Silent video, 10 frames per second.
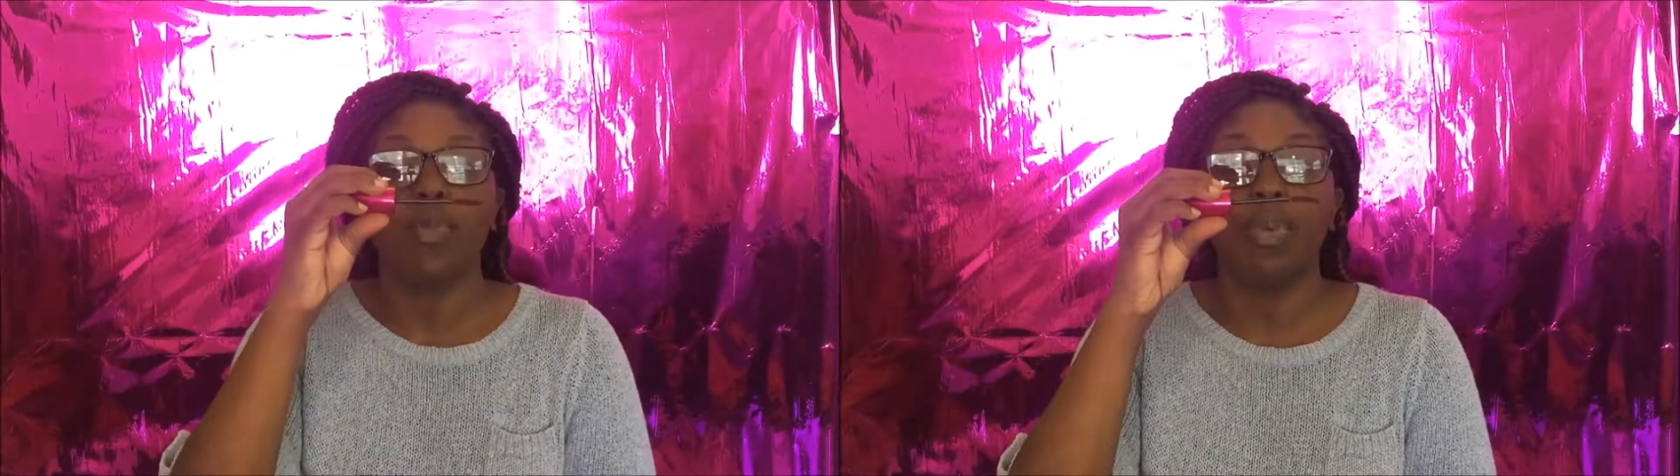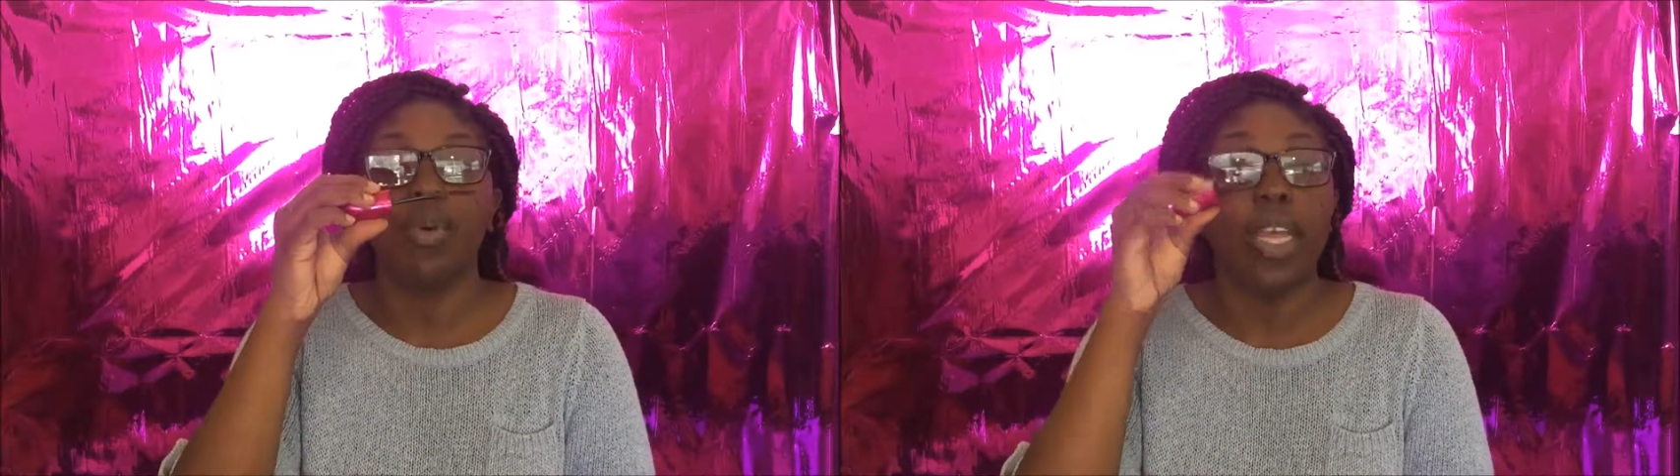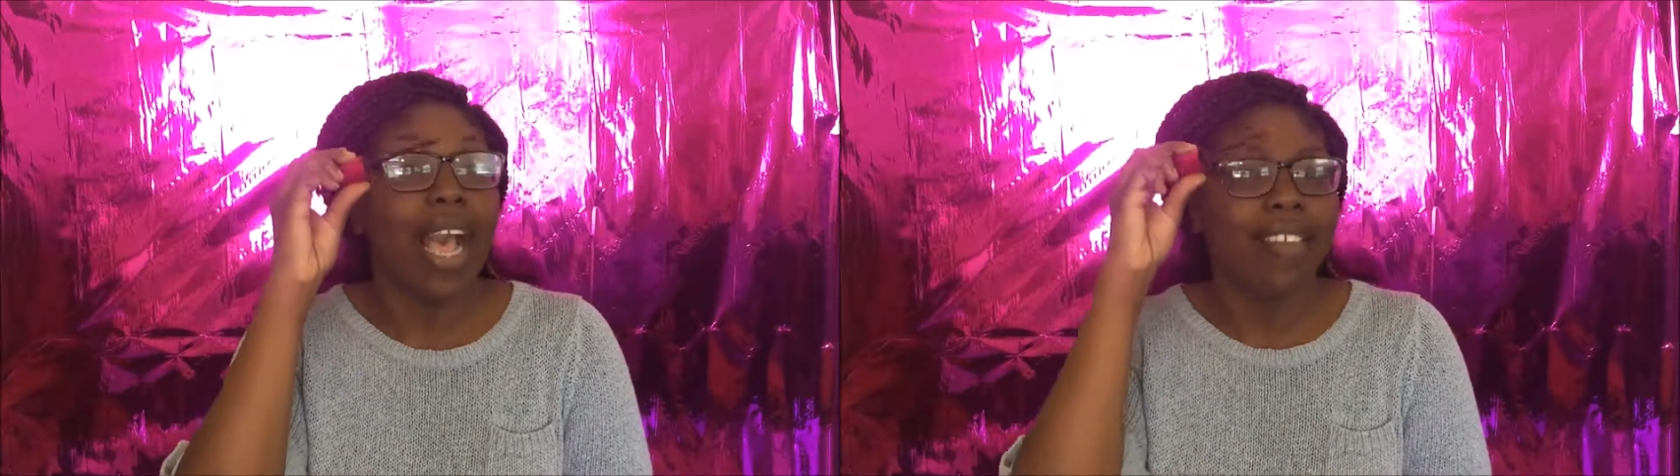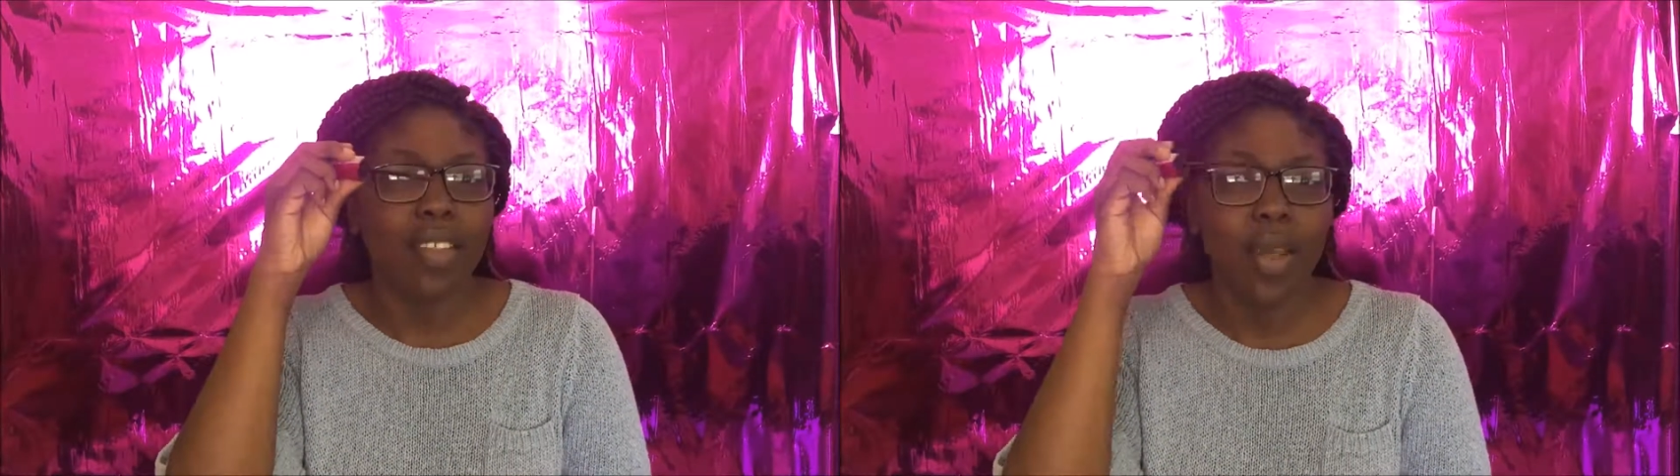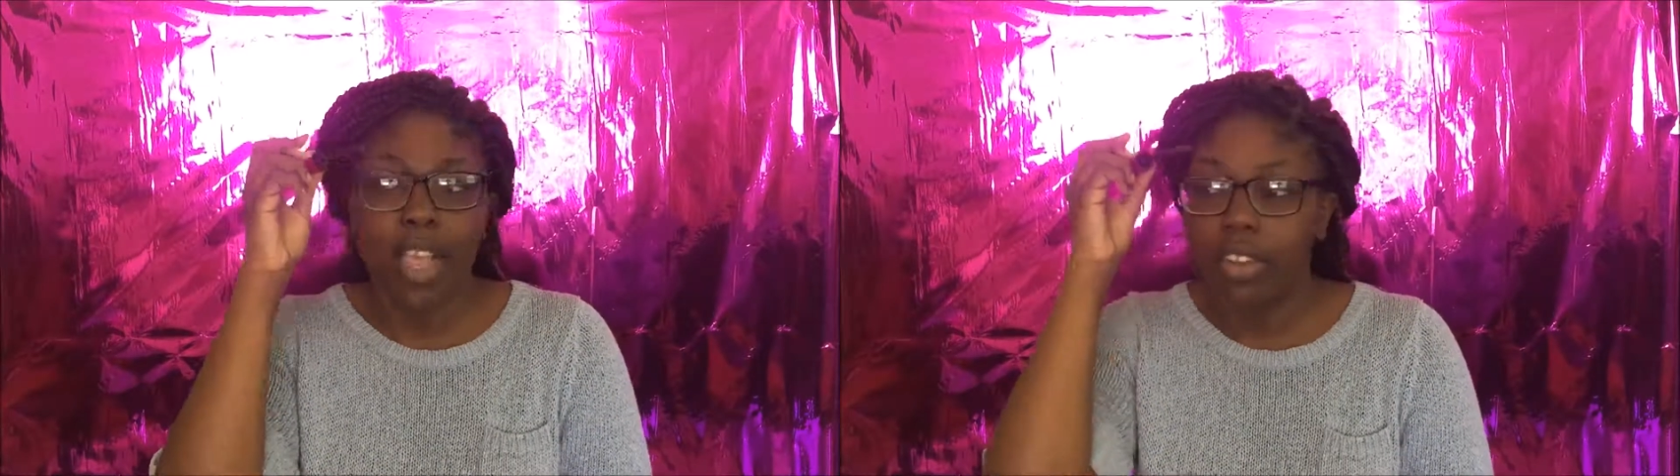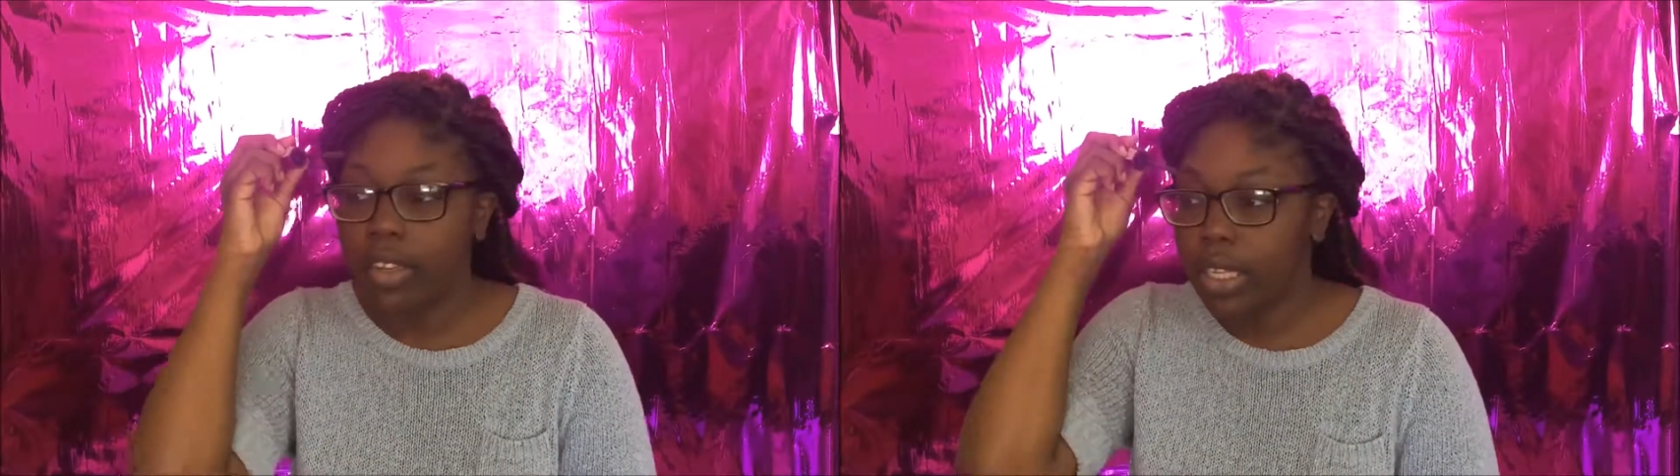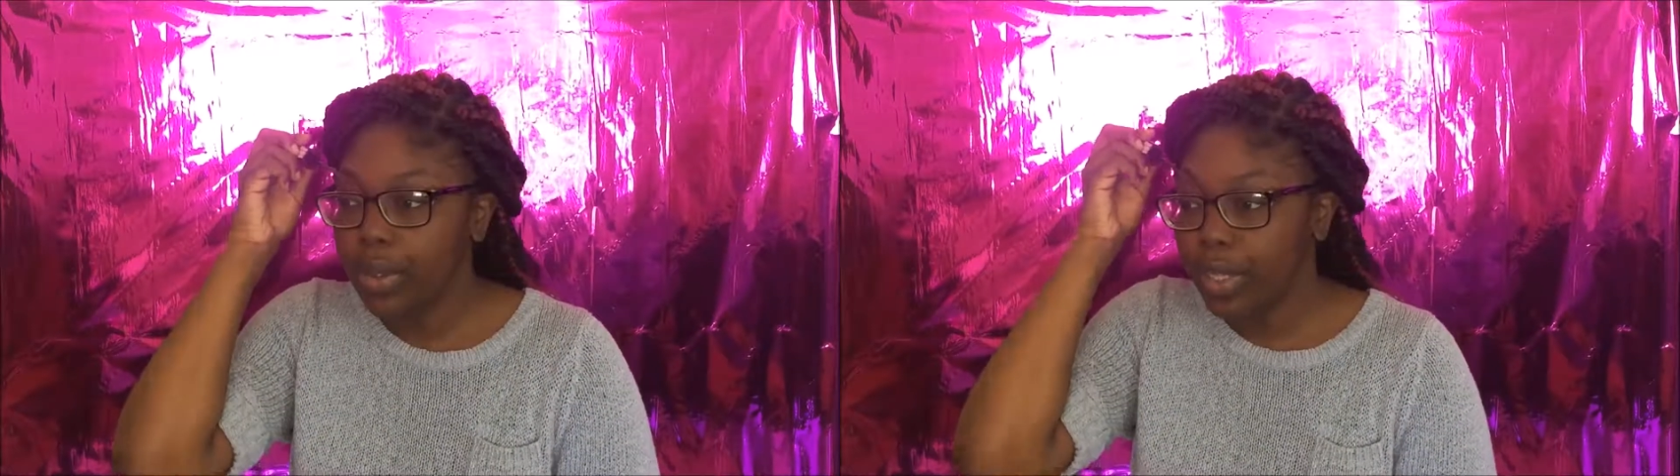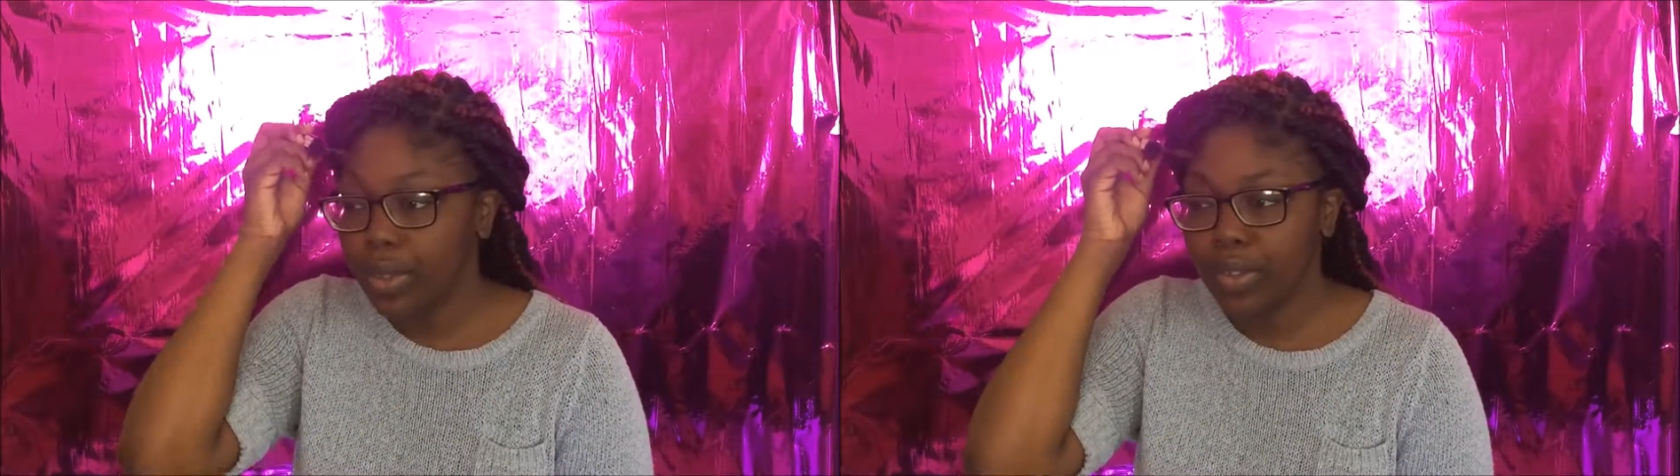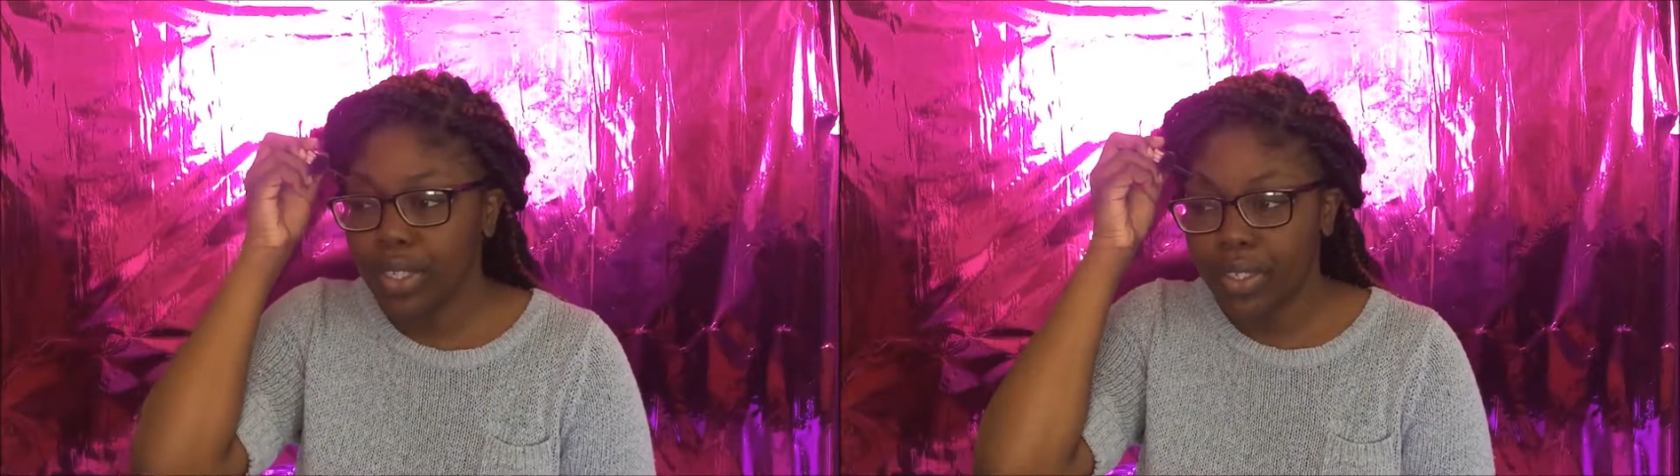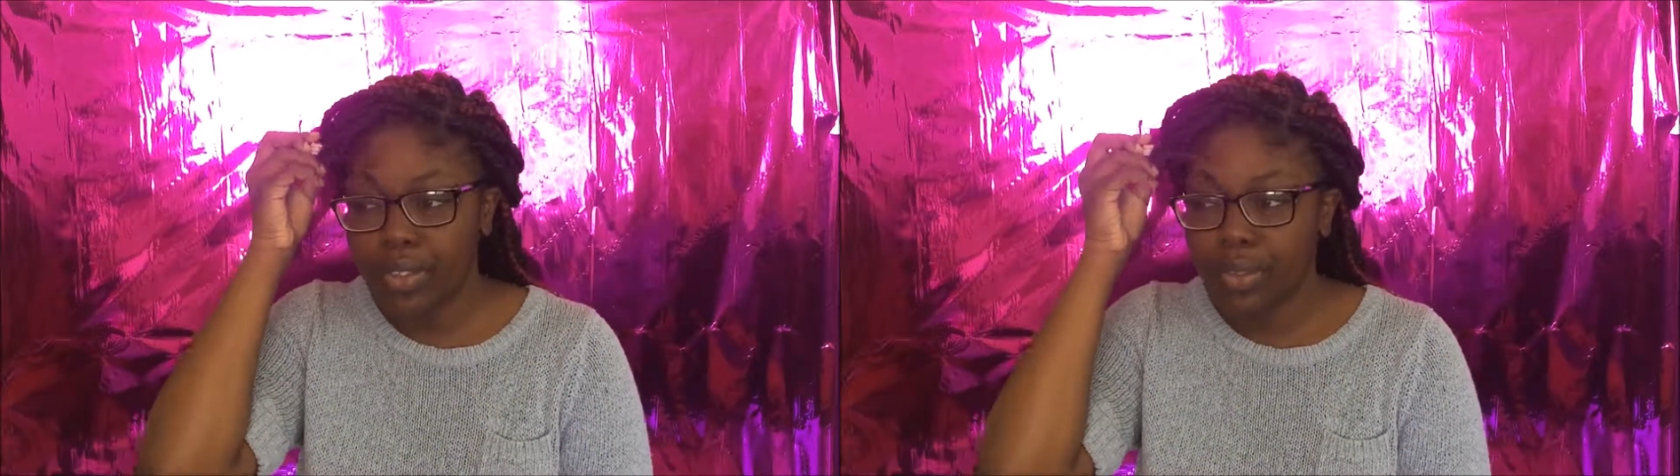spoolie. I still actually do use
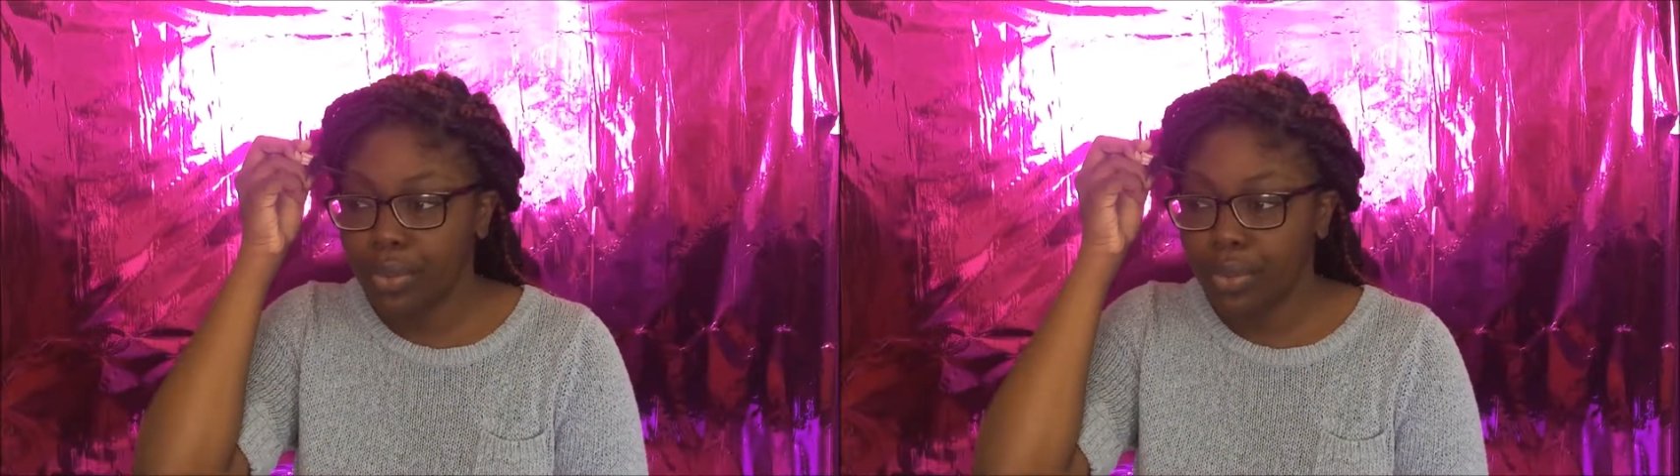this